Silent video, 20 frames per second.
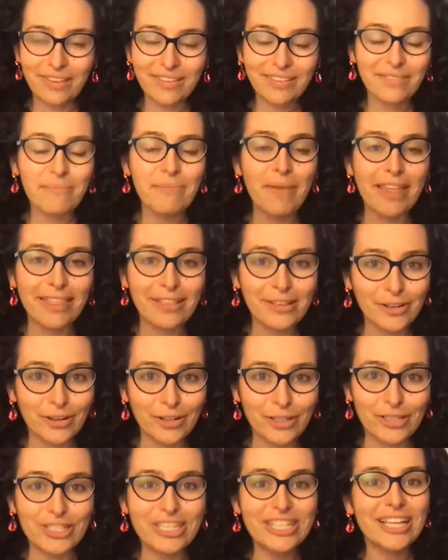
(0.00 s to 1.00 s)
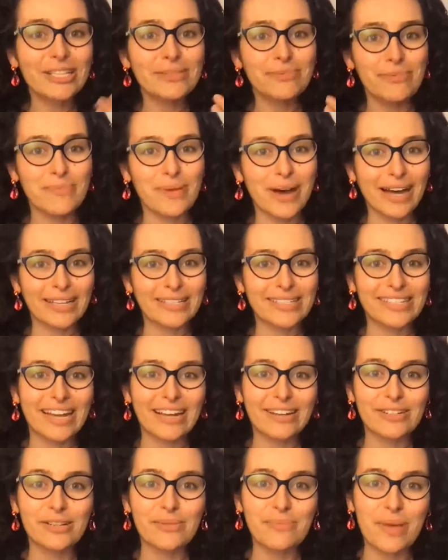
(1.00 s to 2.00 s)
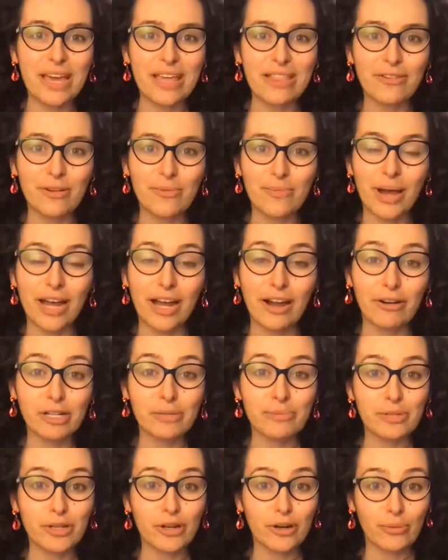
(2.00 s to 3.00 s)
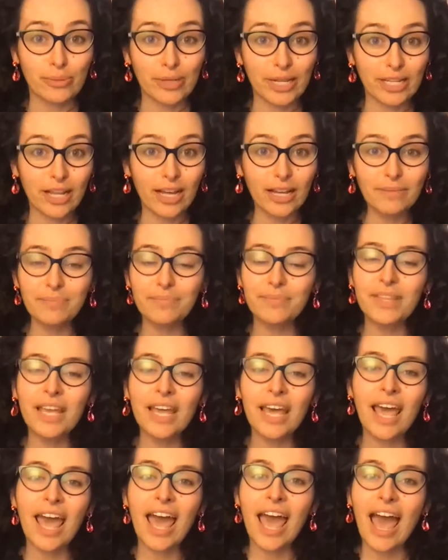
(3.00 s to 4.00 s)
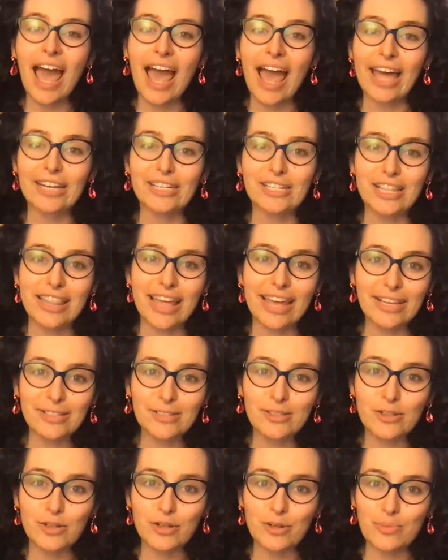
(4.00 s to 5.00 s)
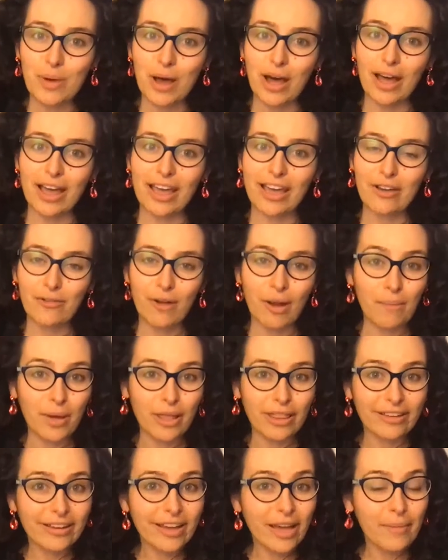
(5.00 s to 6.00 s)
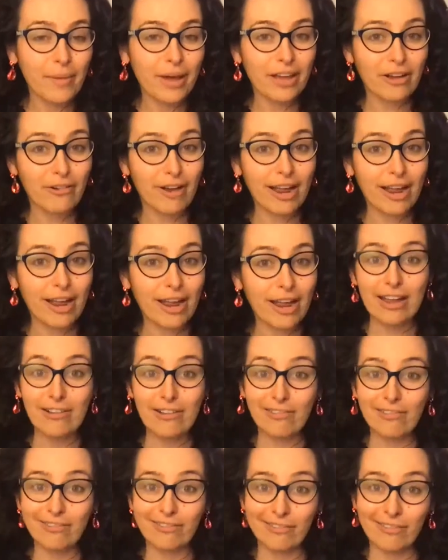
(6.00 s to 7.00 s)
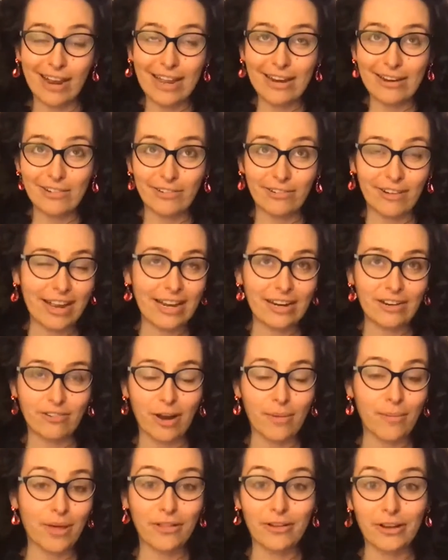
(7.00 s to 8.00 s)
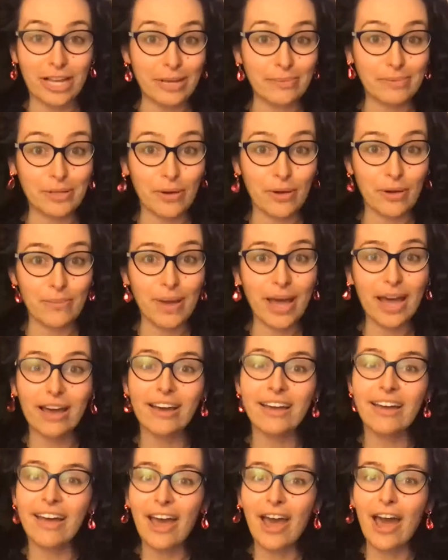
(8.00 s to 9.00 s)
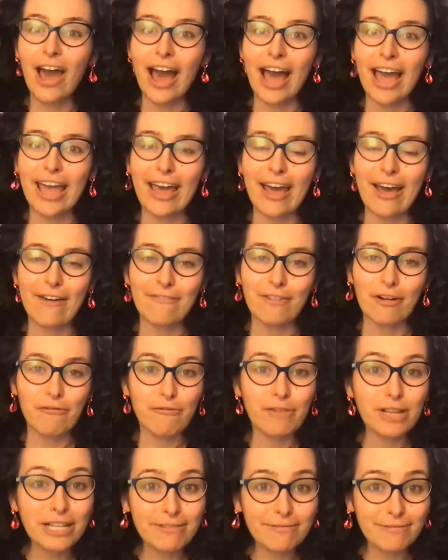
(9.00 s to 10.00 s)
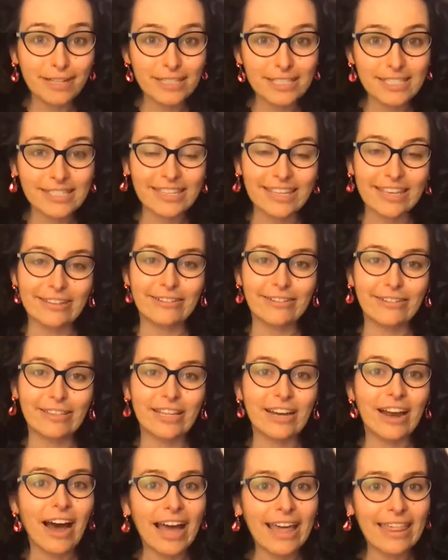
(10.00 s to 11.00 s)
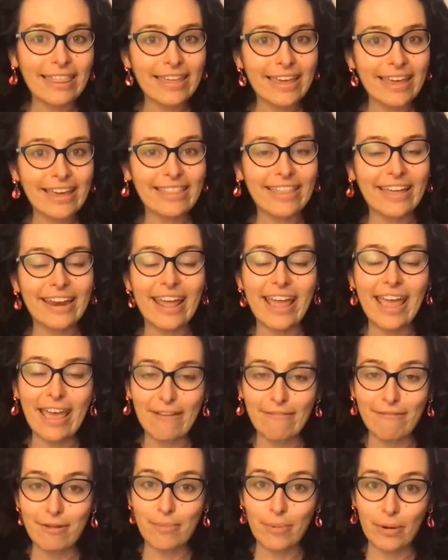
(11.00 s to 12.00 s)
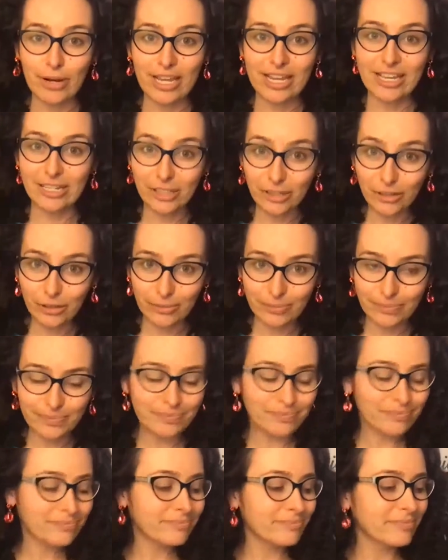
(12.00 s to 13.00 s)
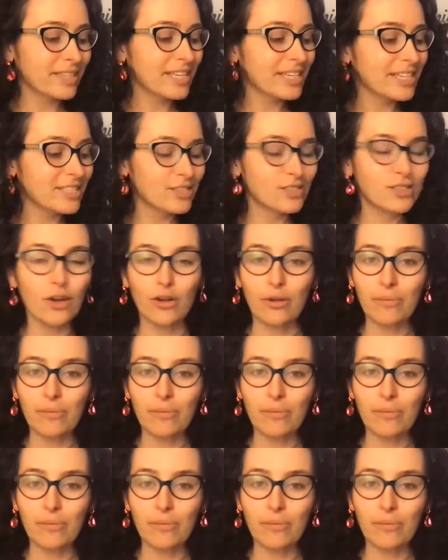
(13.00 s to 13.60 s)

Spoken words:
that's been passed down to me through my Irish maternal bloodline, and thanks to my grandmother and my great-great-great-great-grandmother, it keeps going back, I have a really fun skill that I think that everybody can do. So